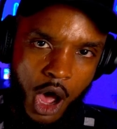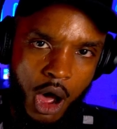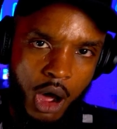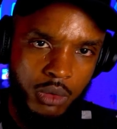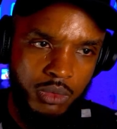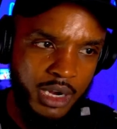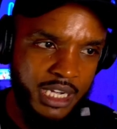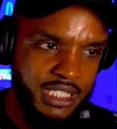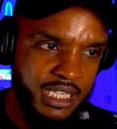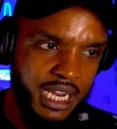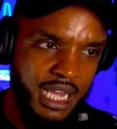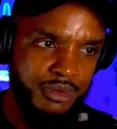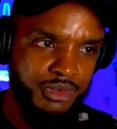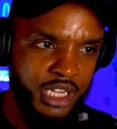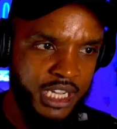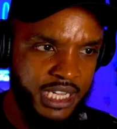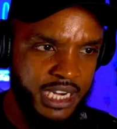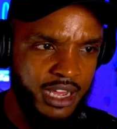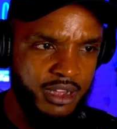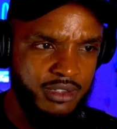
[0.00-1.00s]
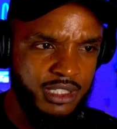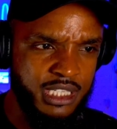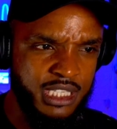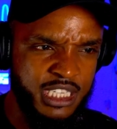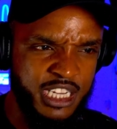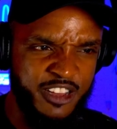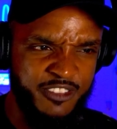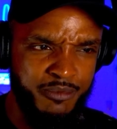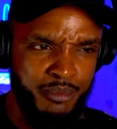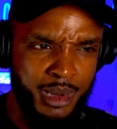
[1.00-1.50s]
right, today I'm checking out
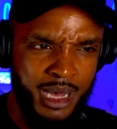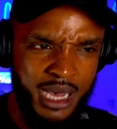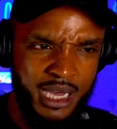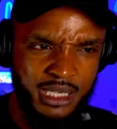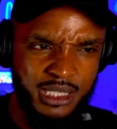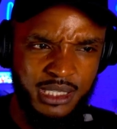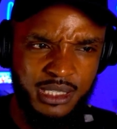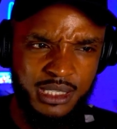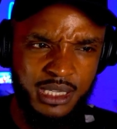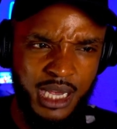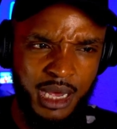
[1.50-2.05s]
Snuff Box.